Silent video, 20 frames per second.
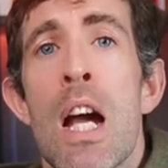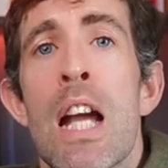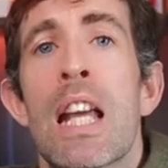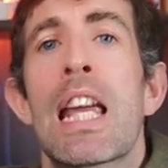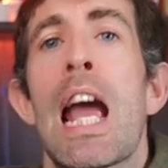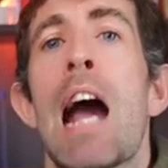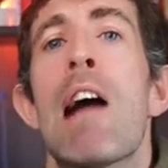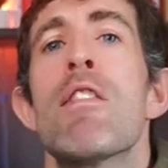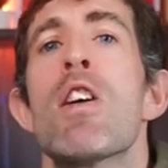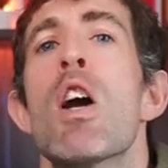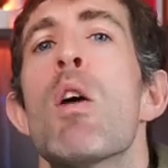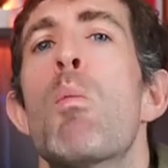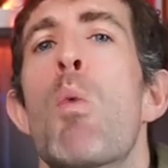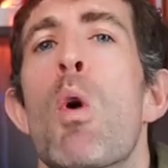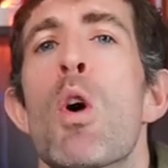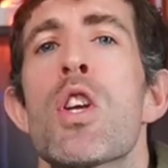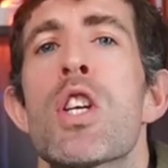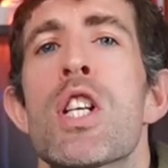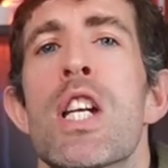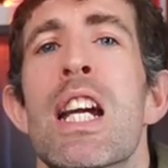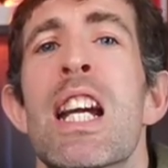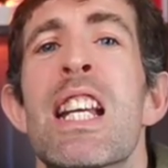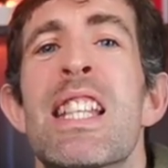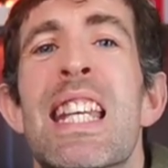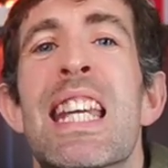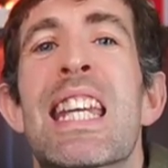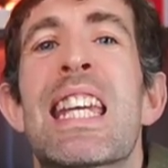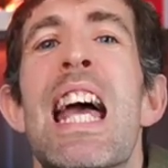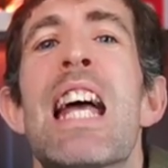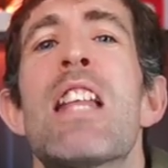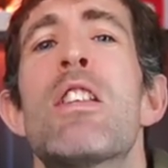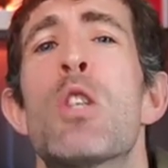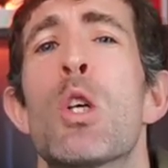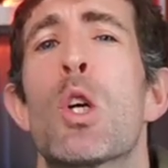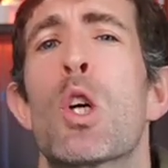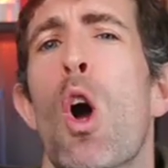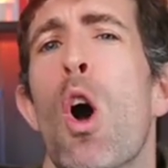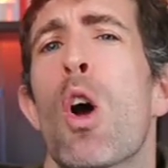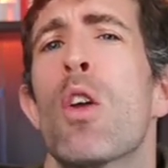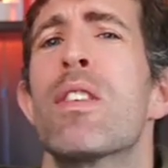carry on watching to get to
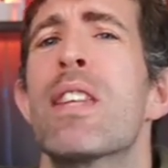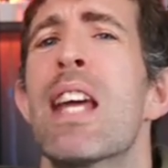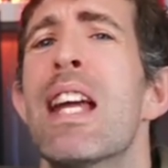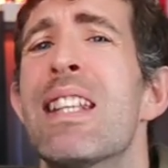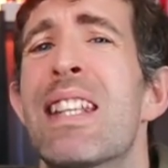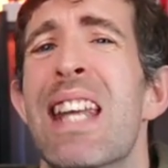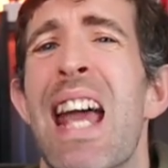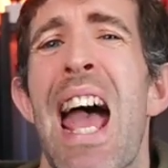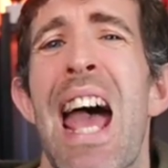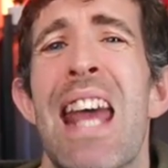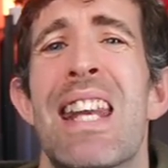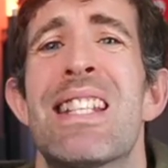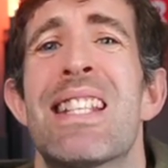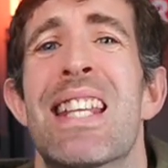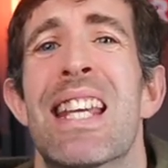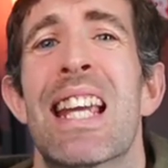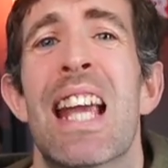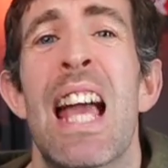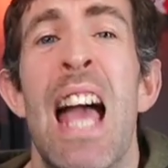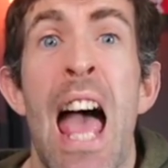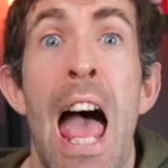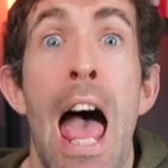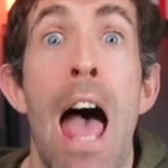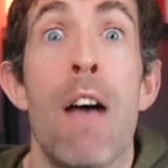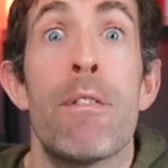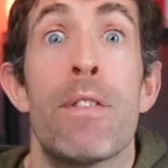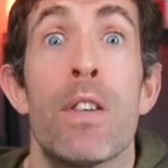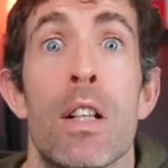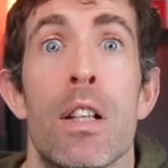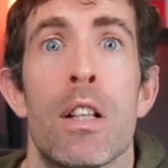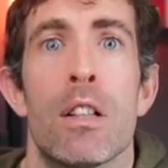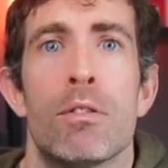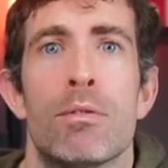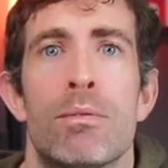content editing heaven.